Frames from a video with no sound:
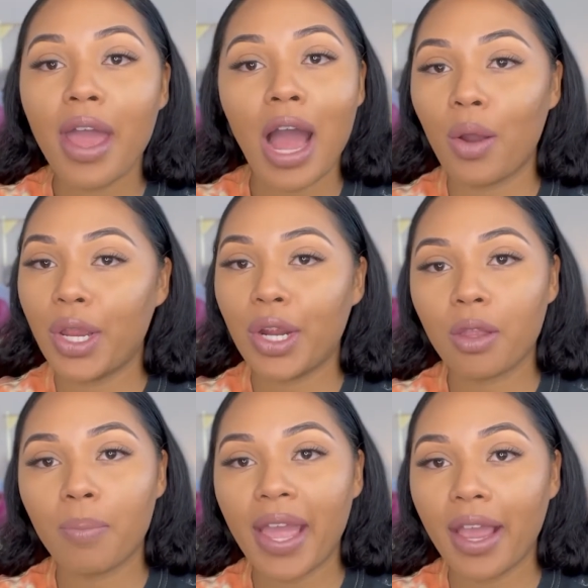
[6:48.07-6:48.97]
out here in
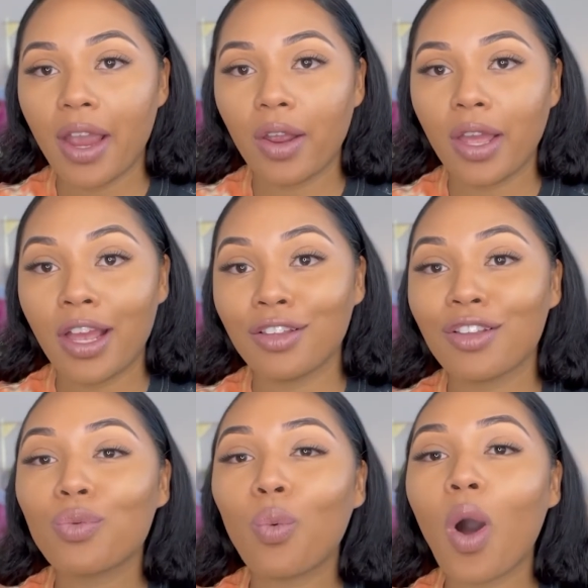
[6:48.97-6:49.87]
the Bay Area and
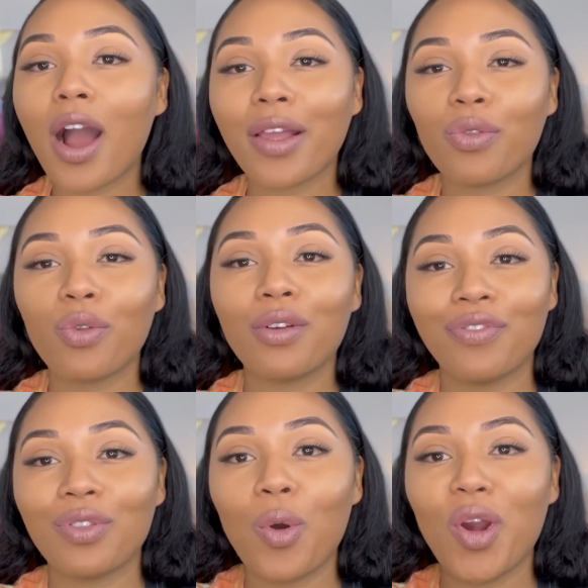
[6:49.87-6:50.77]
just walking through the
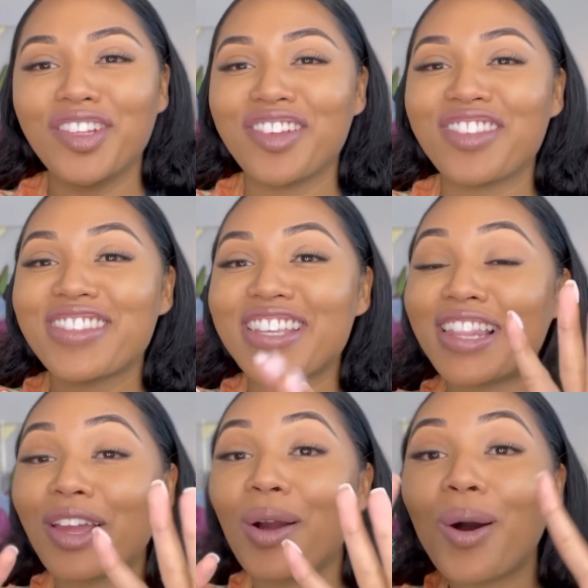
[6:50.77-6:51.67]
floor and just seeing
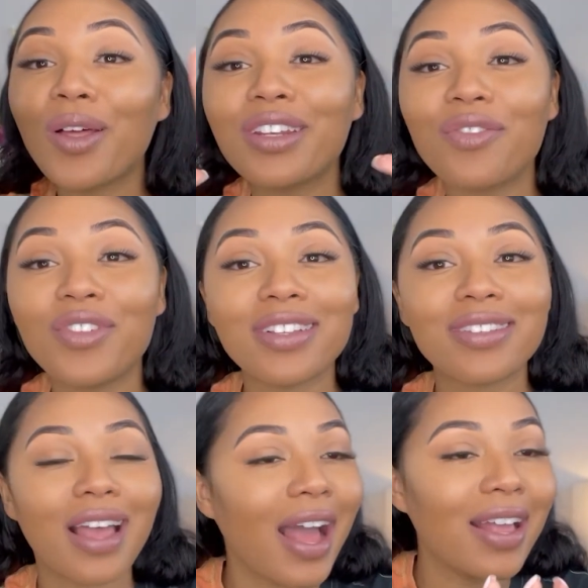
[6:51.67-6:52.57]
like all the different
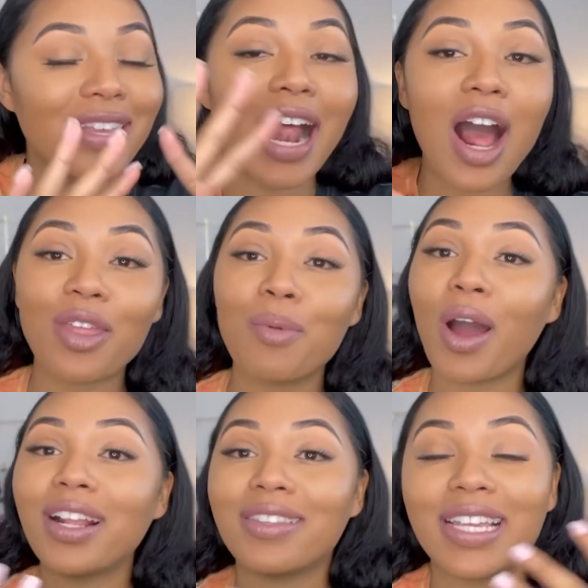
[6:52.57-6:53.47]
designs and how they
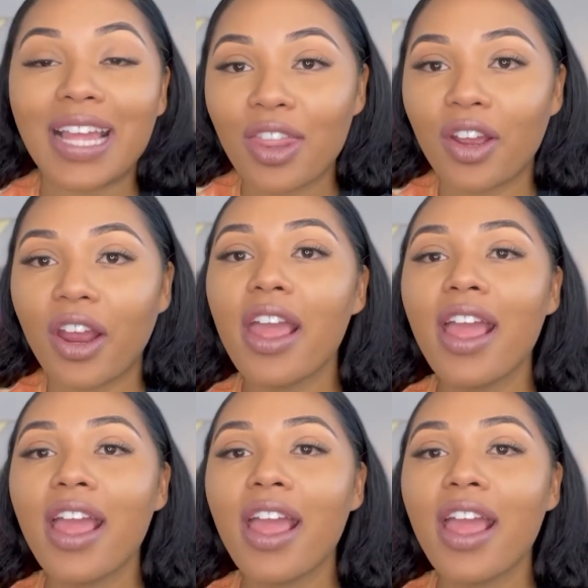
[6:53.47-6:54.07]
brought it together.